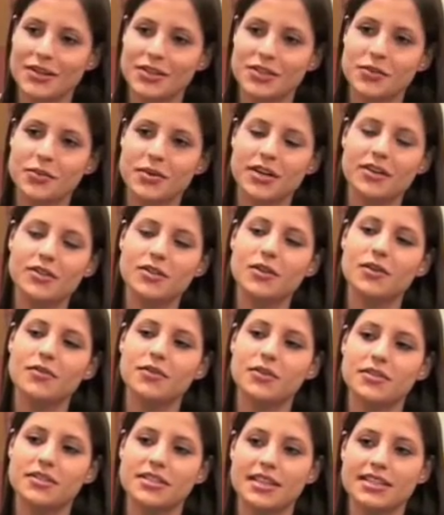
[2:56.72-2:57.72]
So what do you do
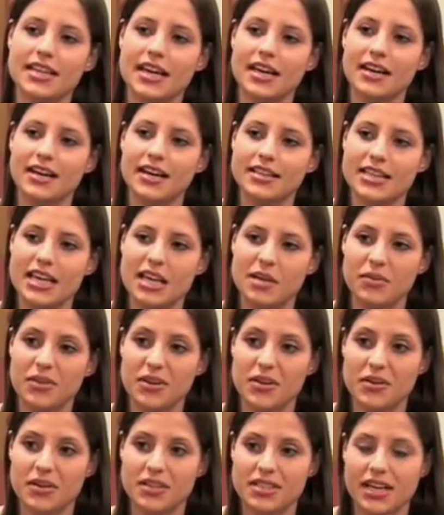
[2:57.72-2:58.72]
if you sit down at a table
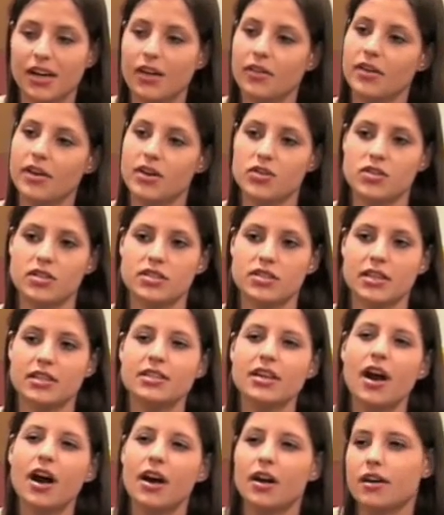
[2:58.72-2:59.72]
and you can tell that it's just a
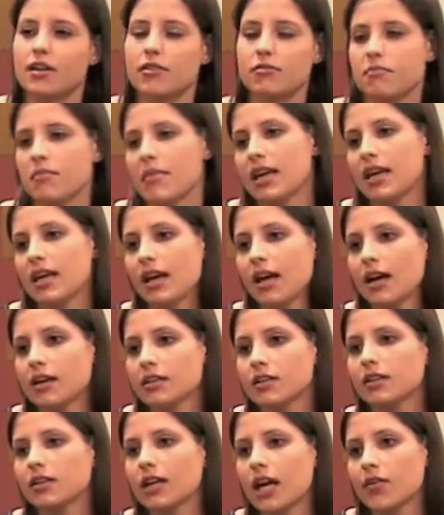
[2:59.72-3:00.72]
ton of
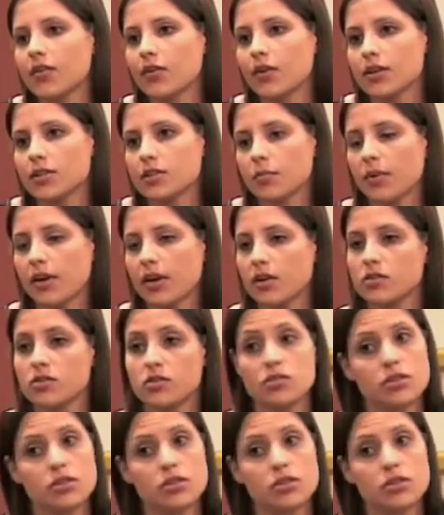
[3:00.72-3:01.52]
maniacs, a lot of aggressive players?